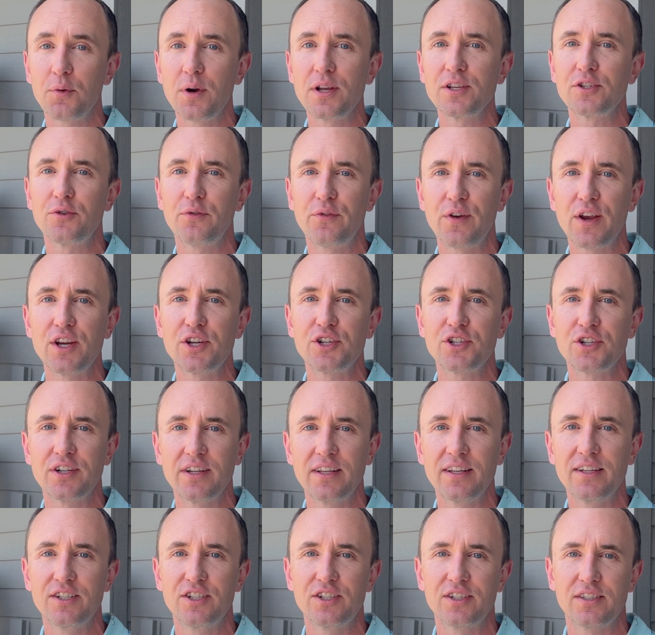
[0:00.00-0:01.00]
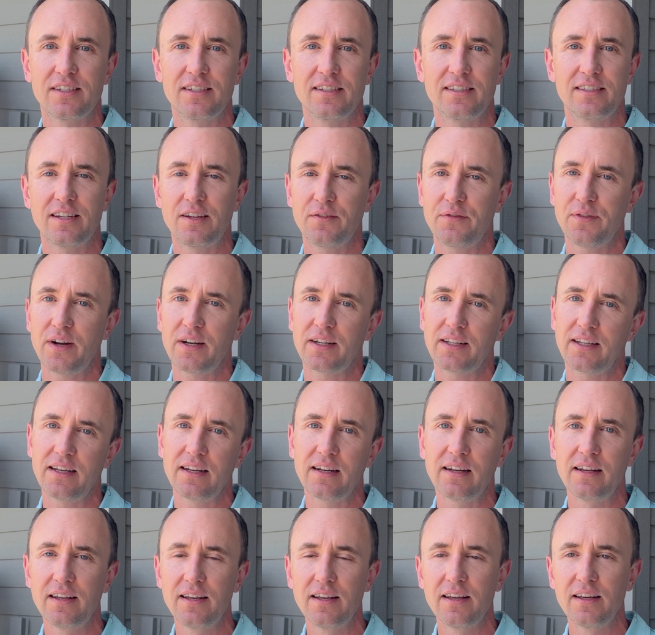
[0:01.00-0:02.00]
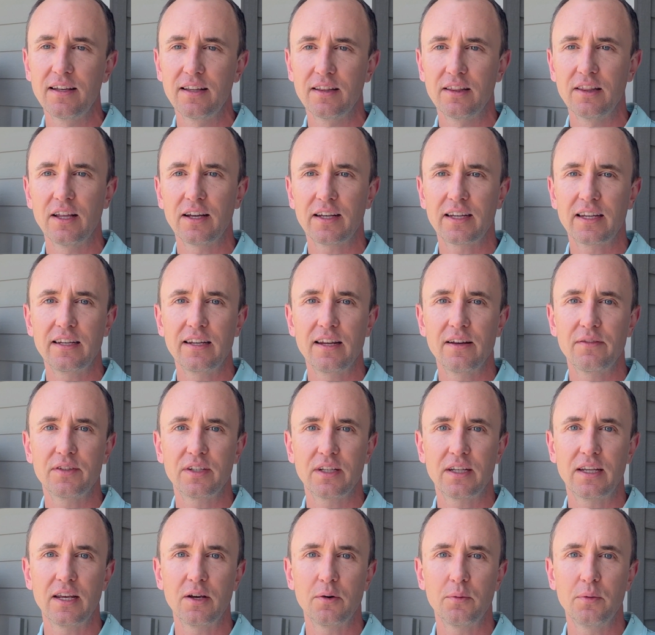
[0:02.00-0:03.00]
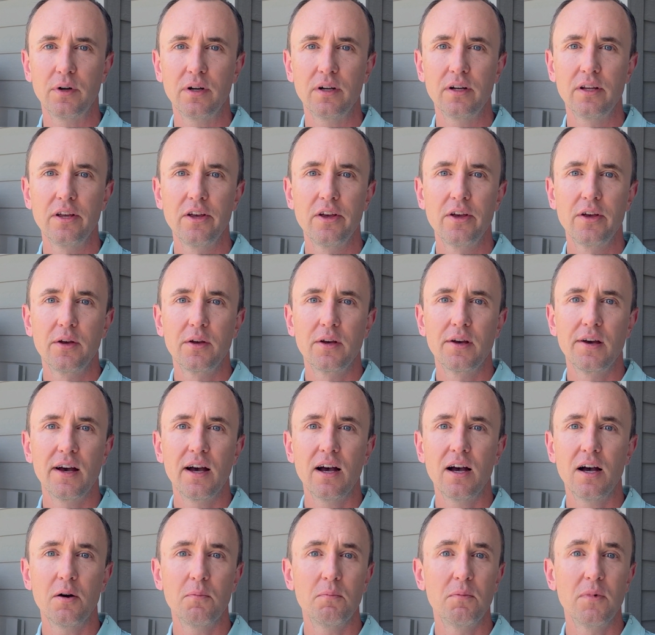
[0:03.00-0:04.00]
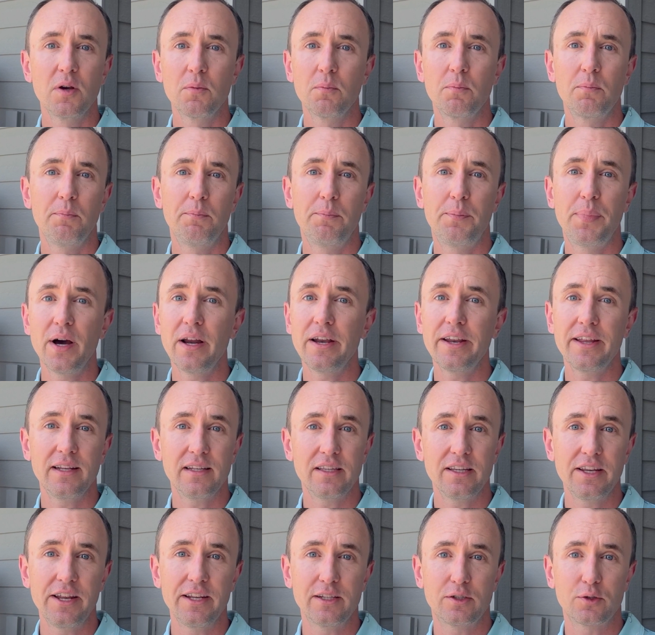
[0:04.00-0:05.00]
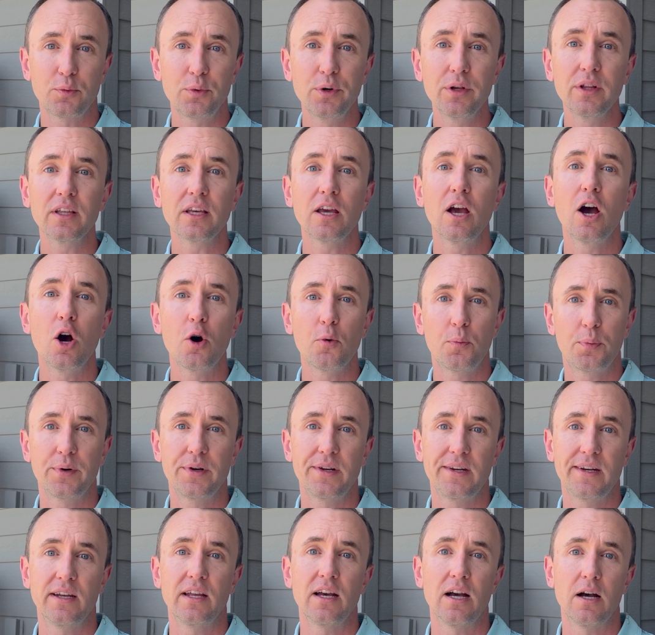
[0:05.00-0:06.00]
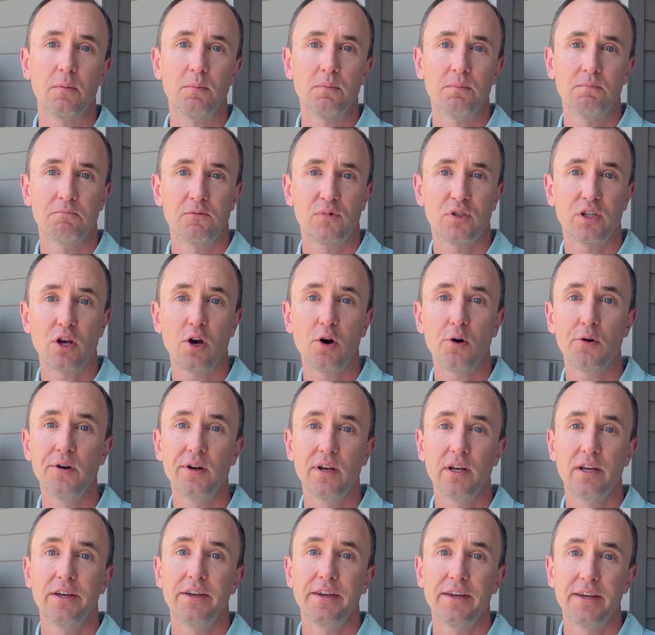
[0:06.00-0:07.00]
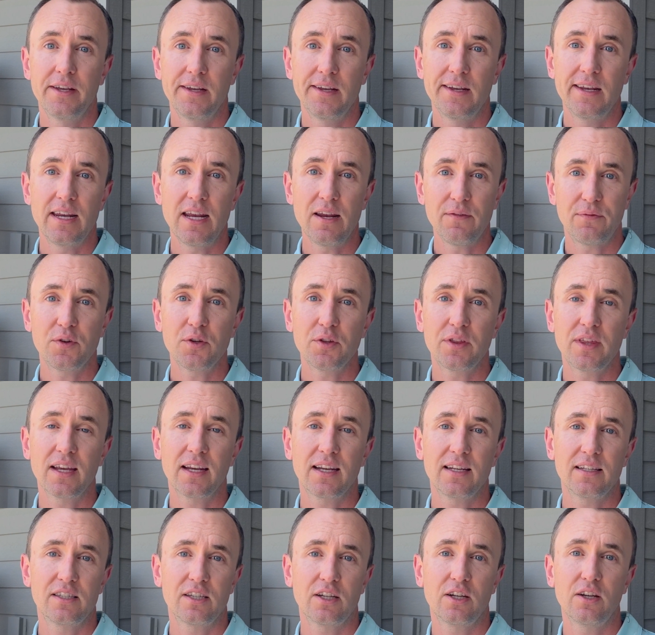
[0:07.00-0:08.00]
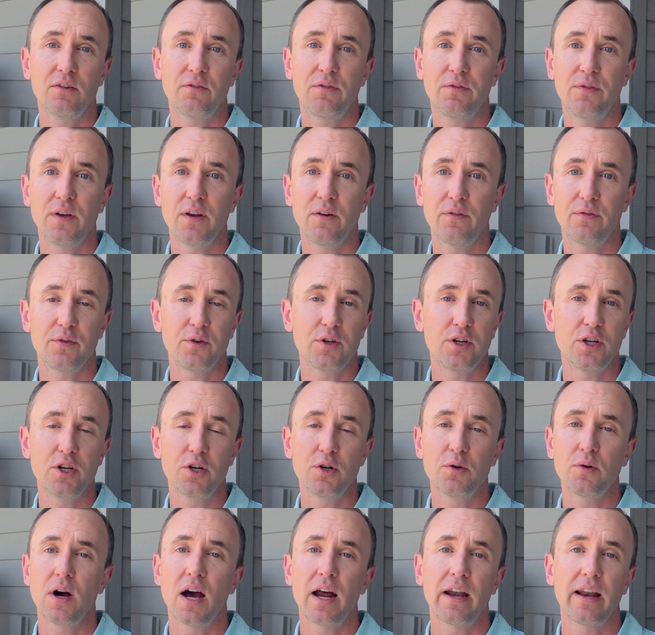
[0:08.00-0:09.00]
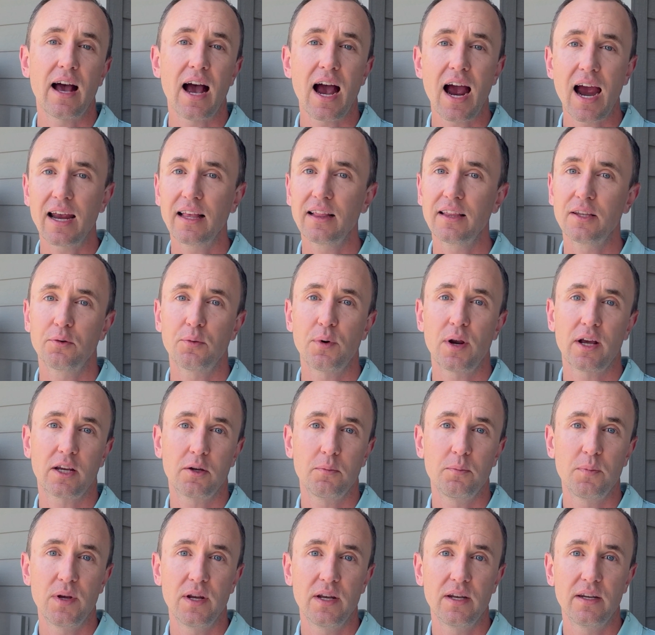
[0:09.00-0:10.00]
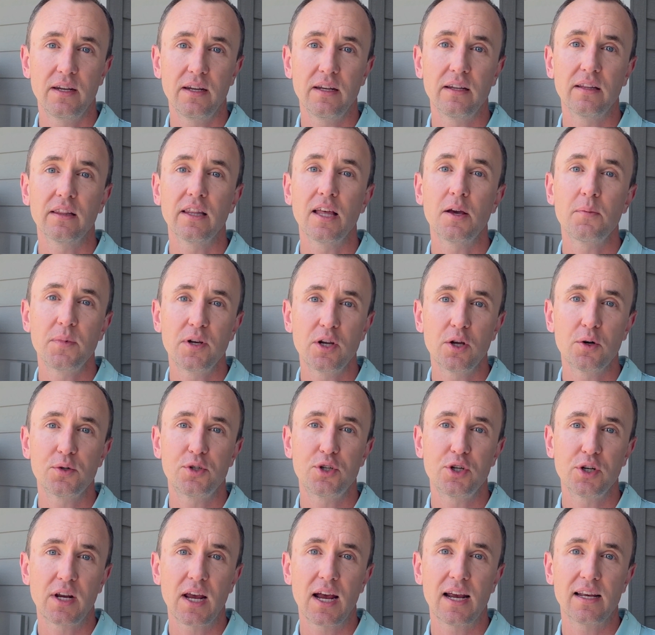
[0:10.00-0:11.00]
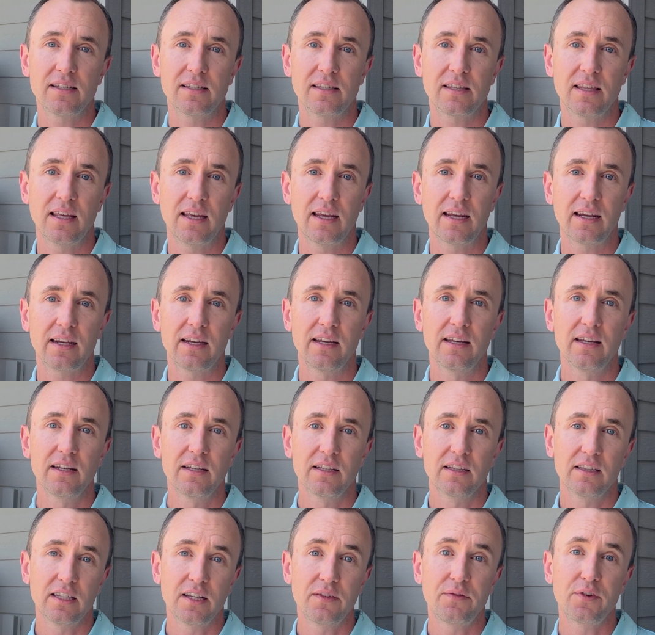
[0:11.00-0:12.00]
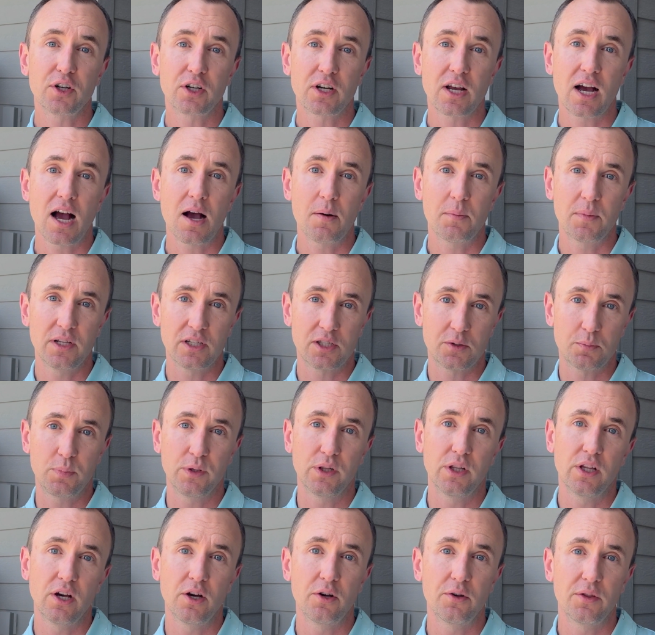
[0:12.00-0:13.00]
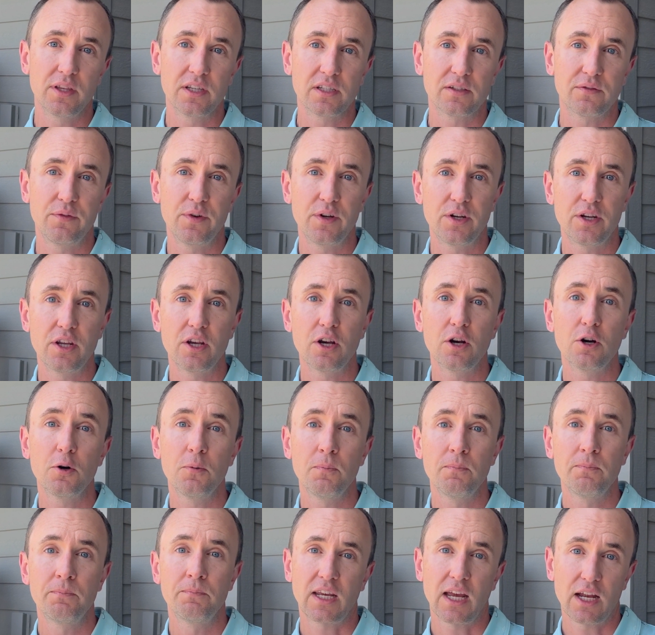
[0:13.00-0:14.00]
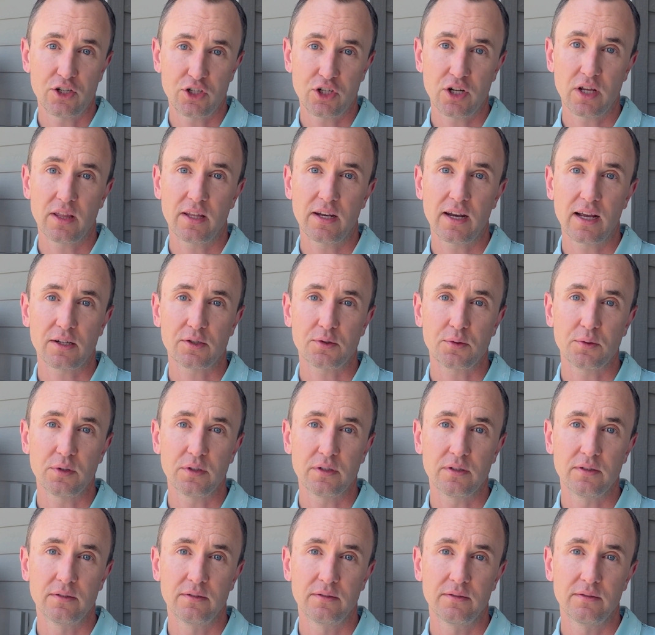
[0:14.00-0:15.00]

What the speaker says: a reservation in just to see if I'd get lucky enough to get one. But it's really opening up. So If you think it's a good fit for you, I'd highly recommend it. Let me know what you guys think. Leave your comments below in this video. Catch you on the next one.